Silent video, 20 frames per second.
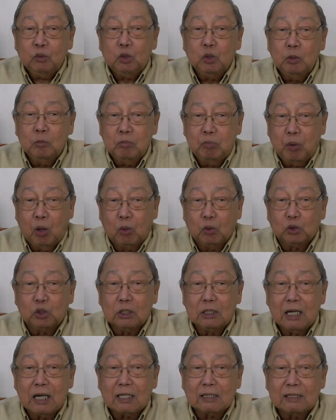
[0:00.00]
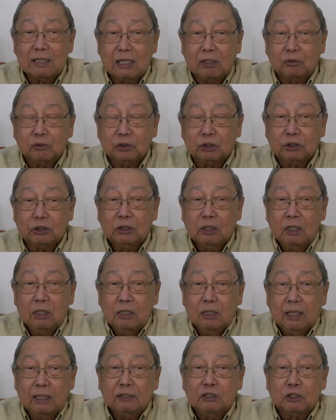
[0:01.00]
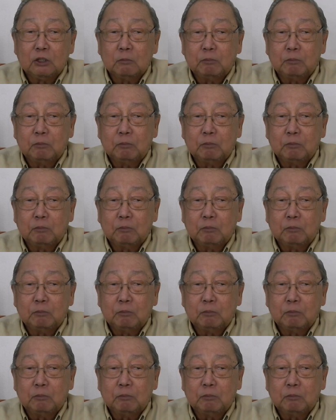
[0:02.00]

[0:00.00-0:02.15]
to impose lockdowns and